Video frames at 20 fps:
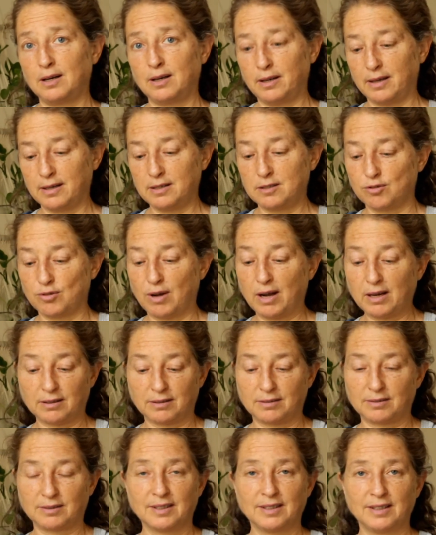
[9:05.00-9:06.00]

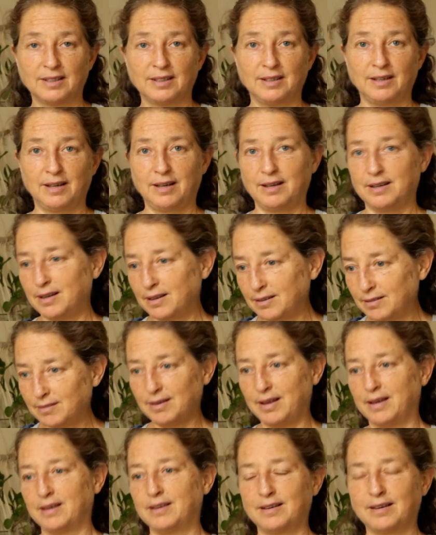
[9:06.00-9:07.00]
extract,
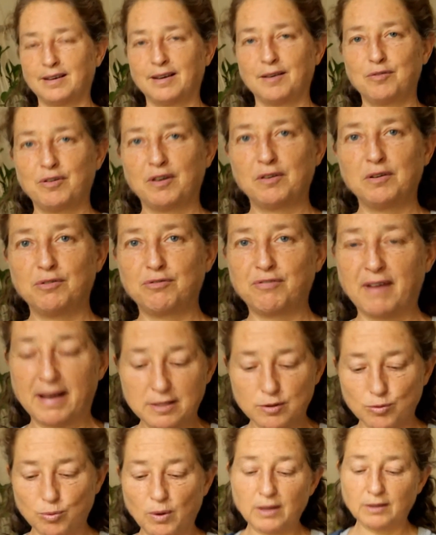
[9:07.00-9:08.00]
like a very
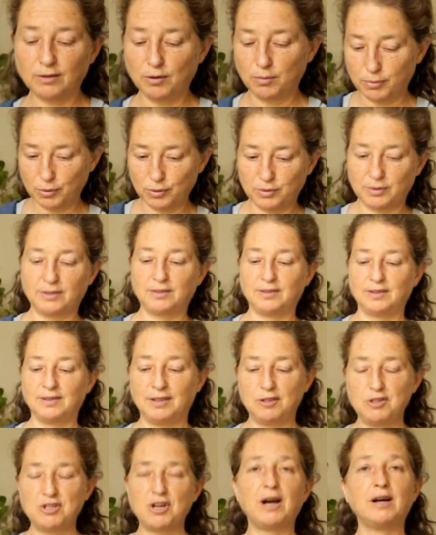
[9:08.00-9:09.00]
fast one. You put it in a
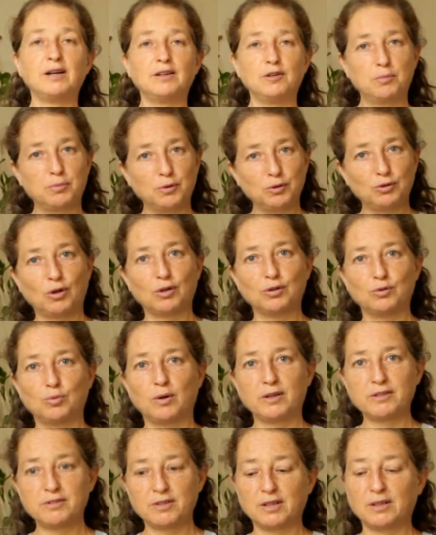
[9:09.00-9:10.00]
jar. You put hot
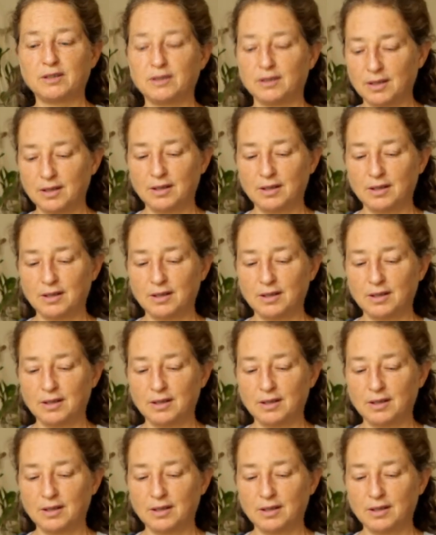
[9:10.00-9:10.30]
water.